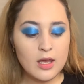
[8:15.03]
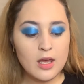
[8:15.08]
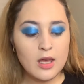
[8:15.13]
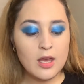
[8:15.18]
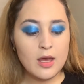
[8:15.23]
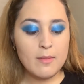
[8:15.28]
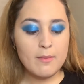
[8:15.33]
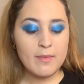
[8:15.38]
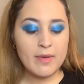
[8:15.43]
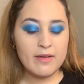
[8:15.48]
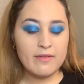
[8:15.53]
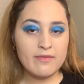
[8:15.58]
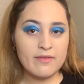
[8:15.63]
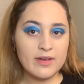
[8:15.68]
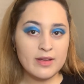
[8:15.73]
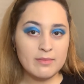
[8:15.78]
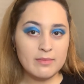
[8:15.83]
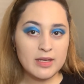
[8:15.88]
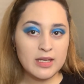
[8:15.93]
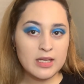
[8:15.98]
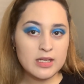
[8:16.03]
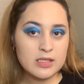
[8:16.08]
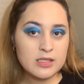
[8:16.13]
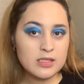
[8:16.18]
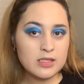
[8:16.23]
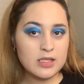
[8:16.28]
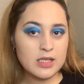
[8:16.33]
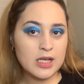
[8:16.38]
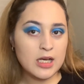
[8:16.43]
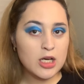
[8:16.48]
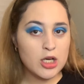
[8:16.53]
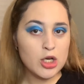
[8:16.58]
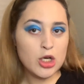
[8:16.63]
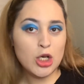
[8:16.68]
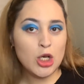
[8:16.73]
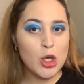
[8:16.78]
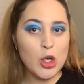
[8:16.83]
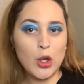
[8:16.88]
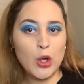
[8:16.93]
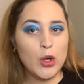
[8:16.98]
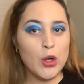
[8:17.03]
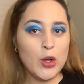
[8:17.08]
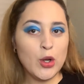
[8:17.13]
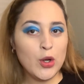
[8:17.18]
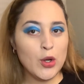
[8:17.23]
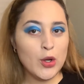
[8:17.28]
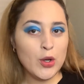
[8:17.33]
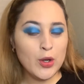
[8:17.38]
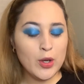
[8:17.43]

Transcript: My Fit Me concealer.